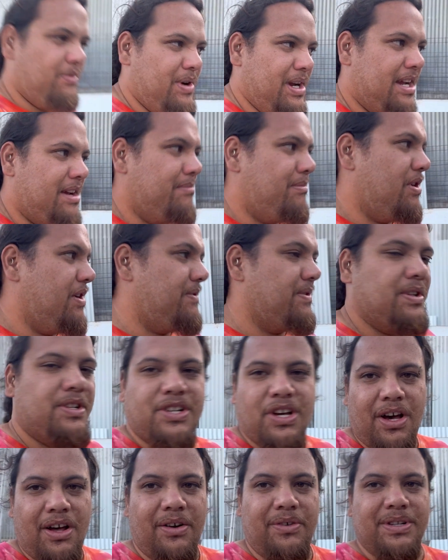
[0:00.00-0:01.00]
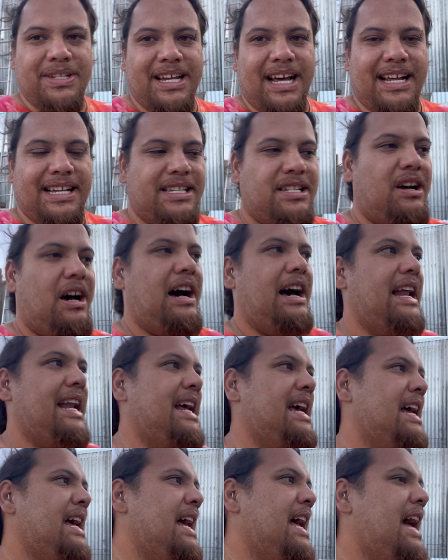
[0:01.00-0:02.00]
we can move the turtles outside,
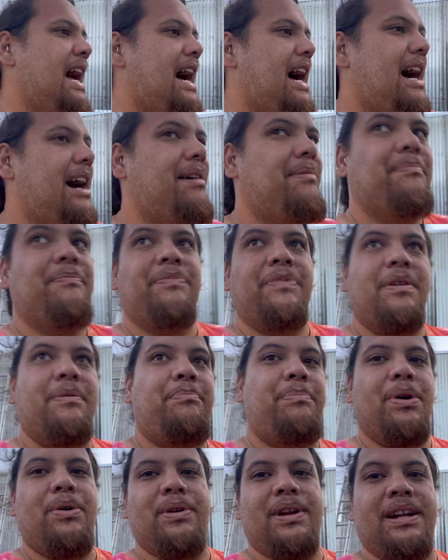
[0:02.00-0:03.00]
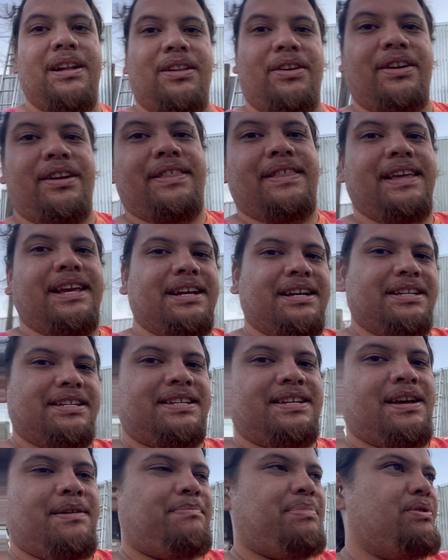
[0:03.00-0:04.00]
um, building a lot of
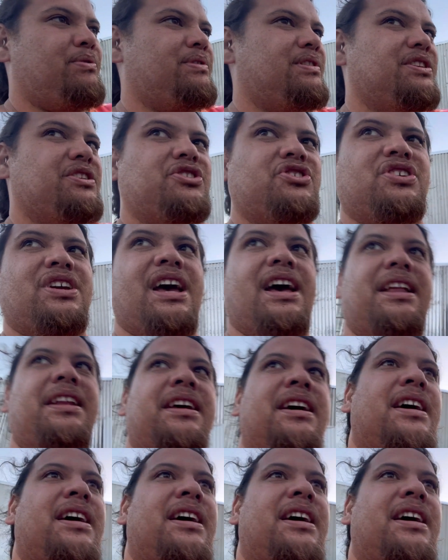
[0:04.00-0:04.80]
things, building the shed,